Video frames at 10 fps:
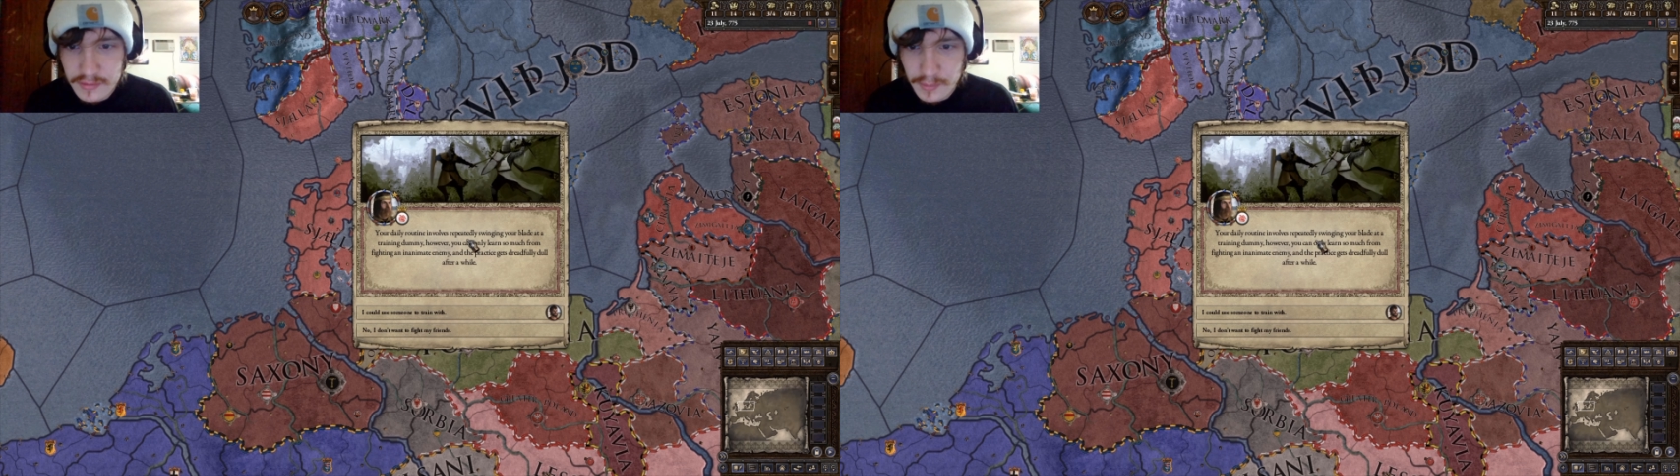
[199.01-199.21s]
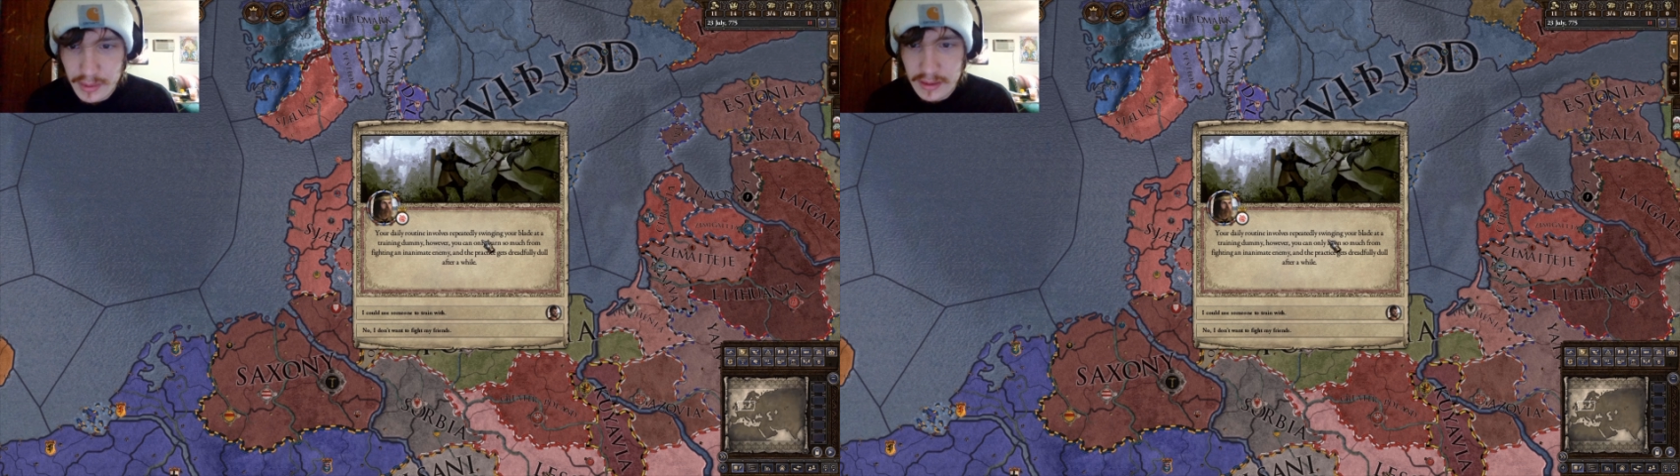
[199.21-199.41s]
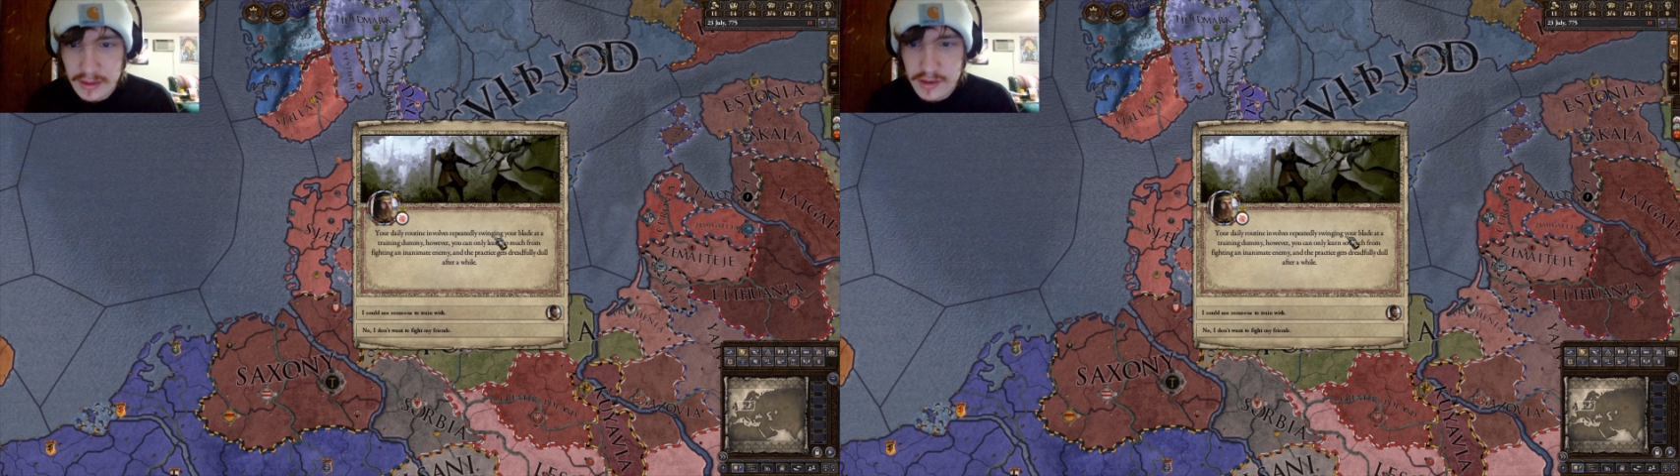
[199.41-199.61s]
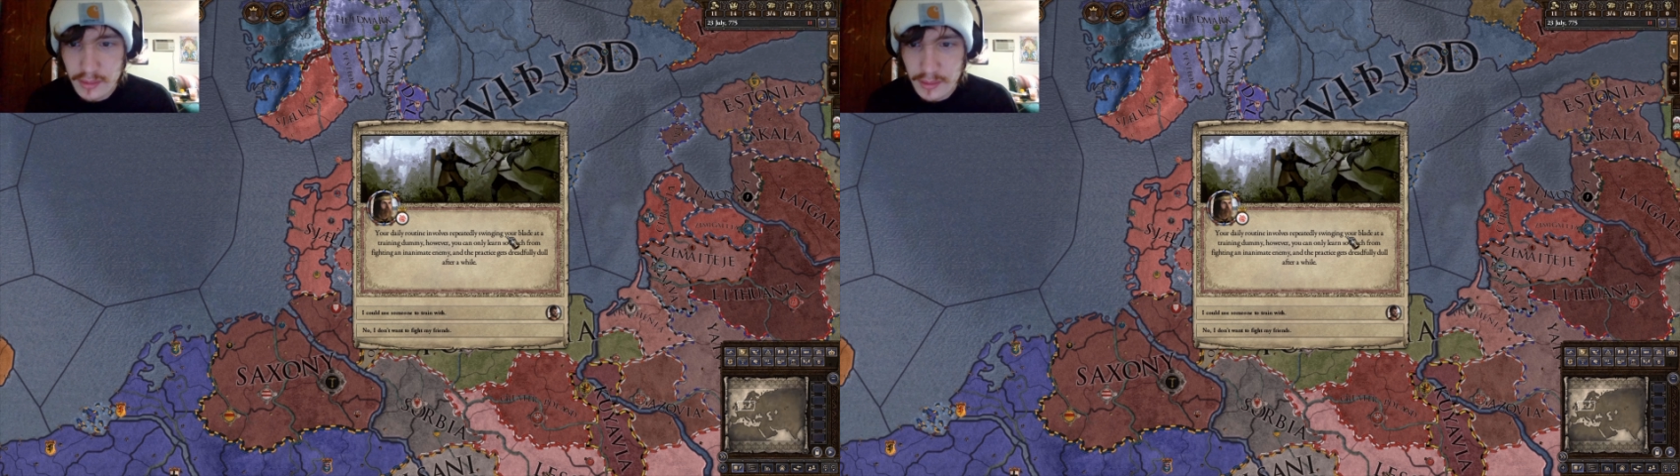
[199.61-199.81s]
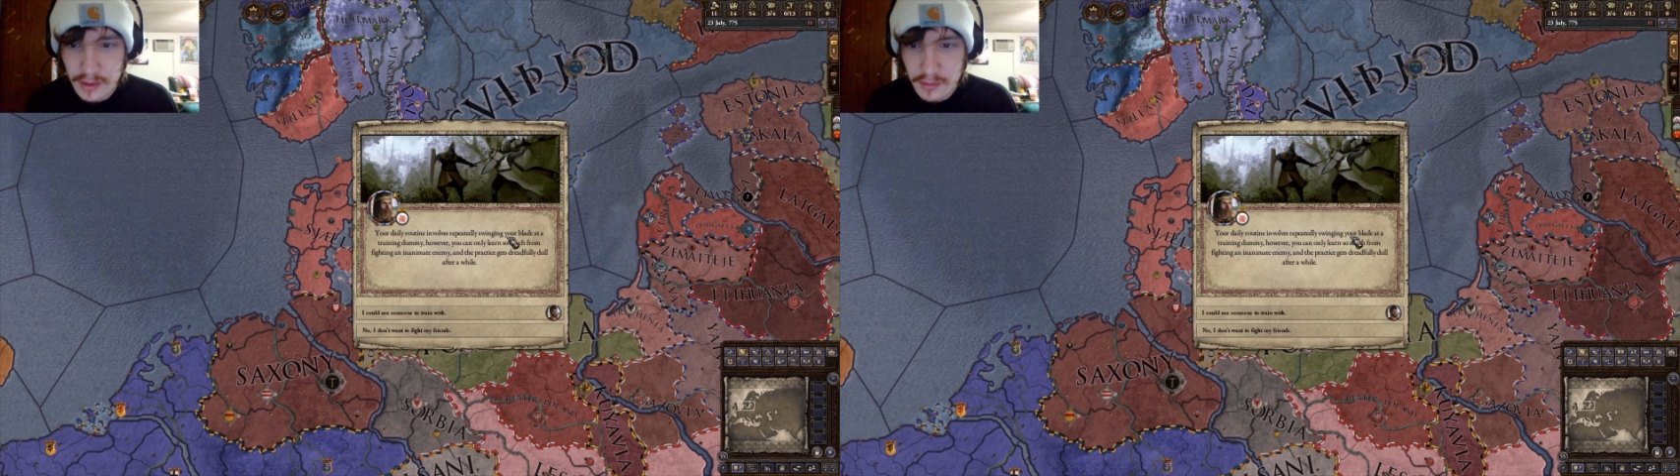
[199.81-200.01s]
repeating
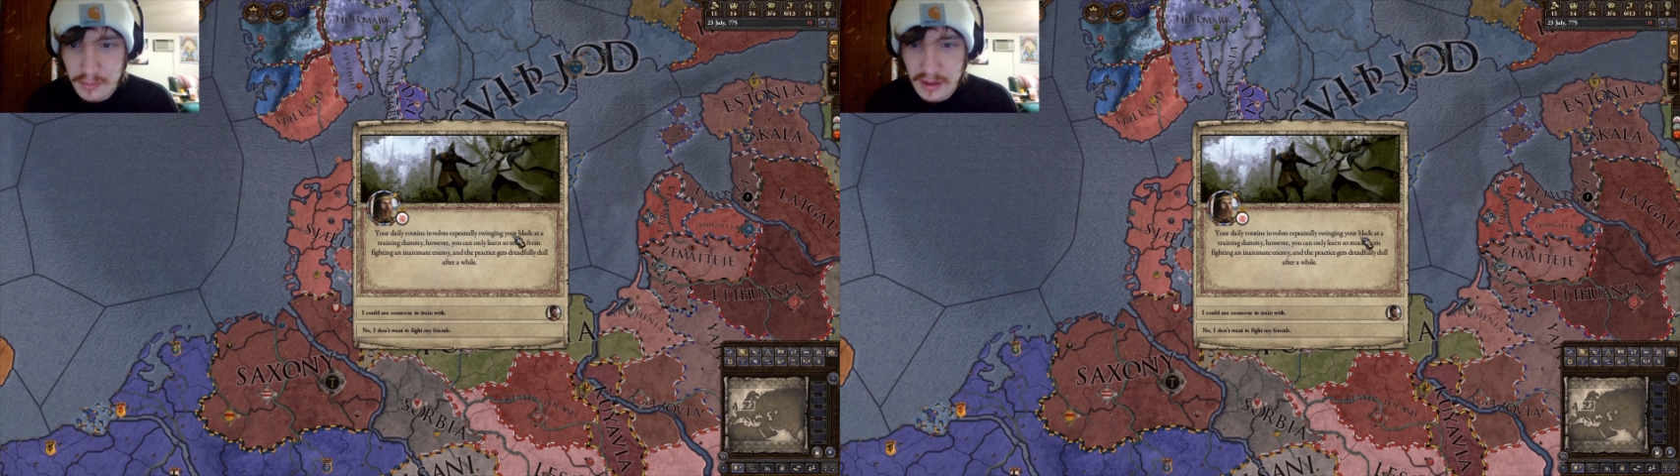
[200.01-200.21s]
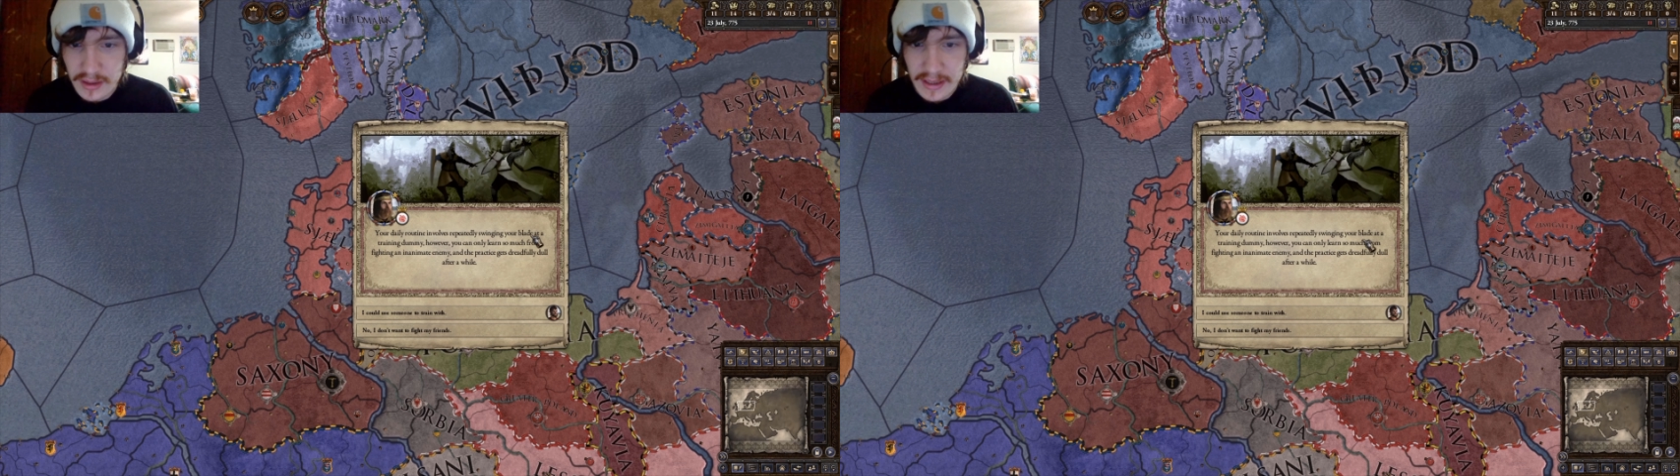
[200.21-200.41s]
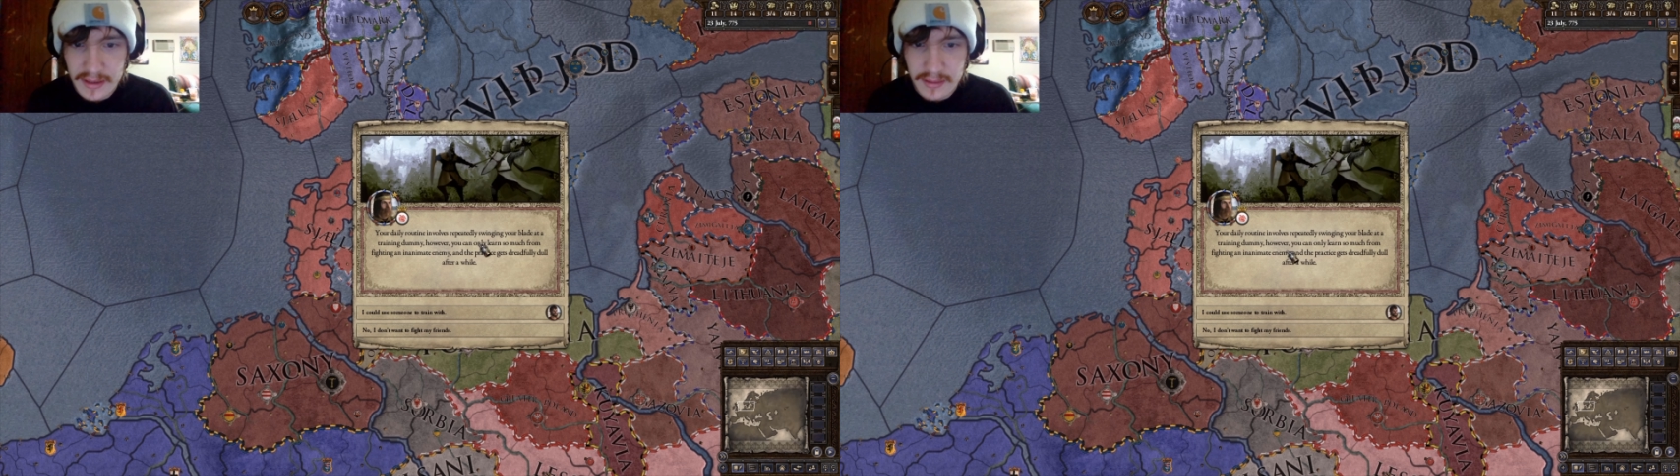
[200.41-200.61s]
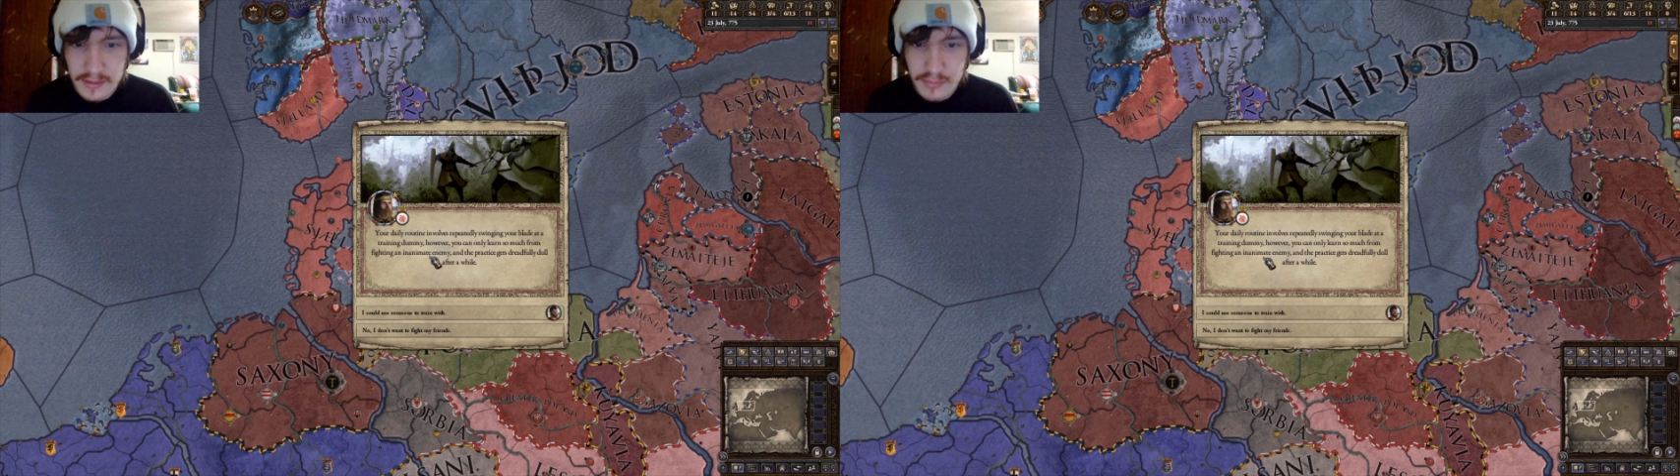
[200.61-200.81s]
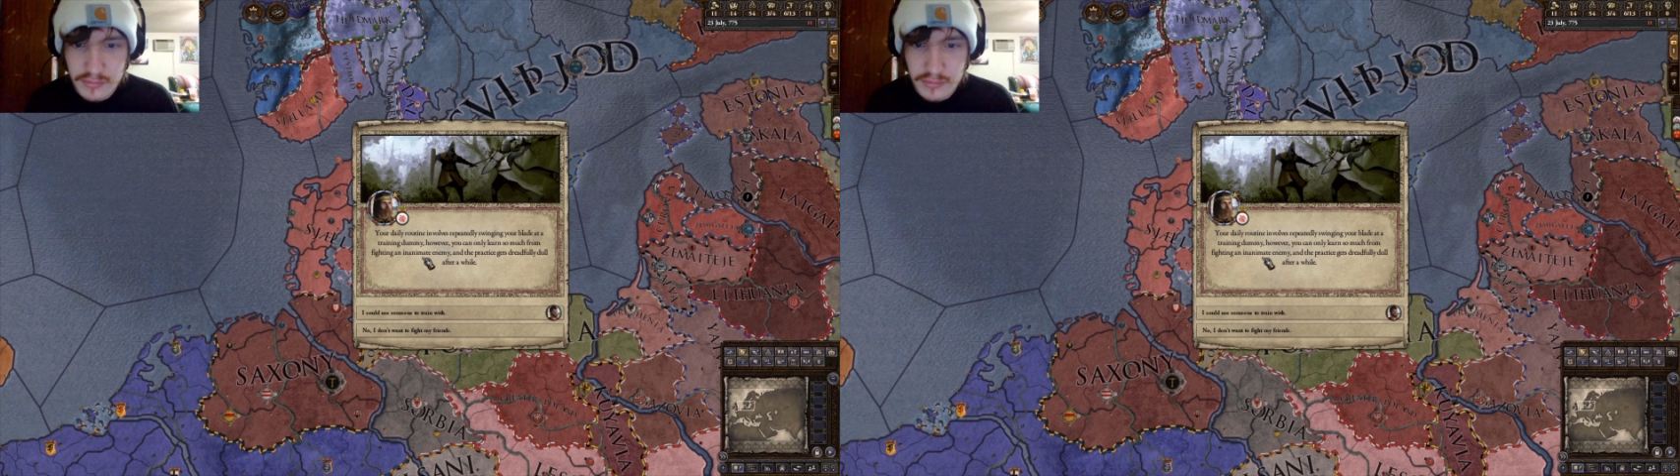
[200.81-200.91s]
swinging your blade at a